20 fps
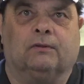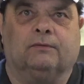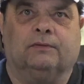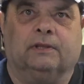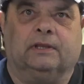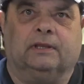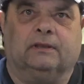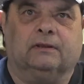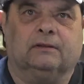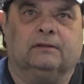
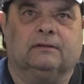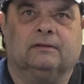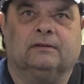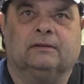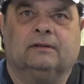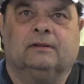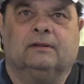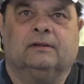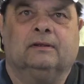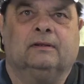the,
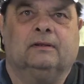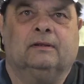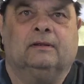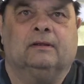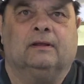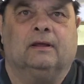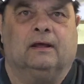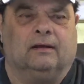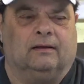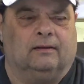
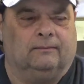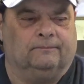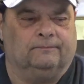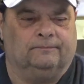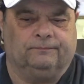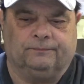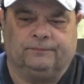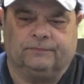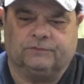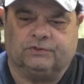so
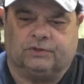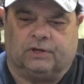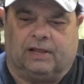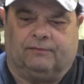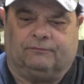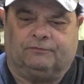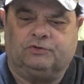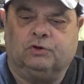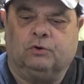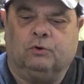you
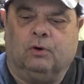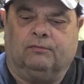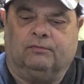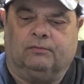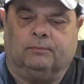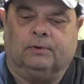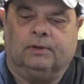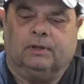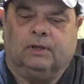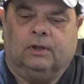have two of
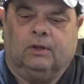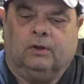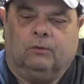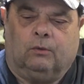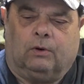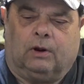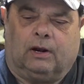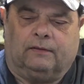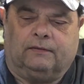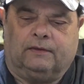them,
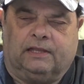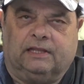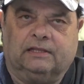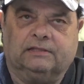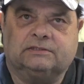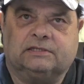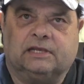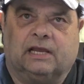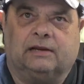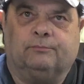one on the
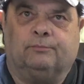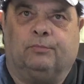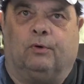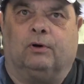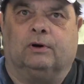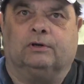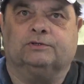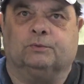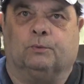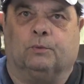inside
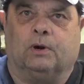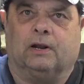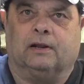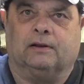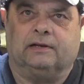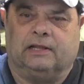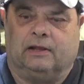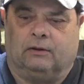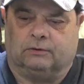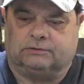boards and one on
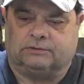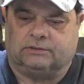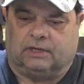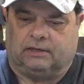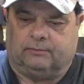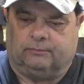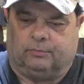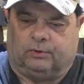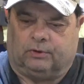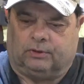the
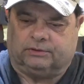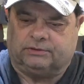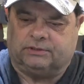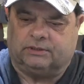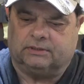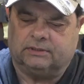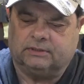outside boards.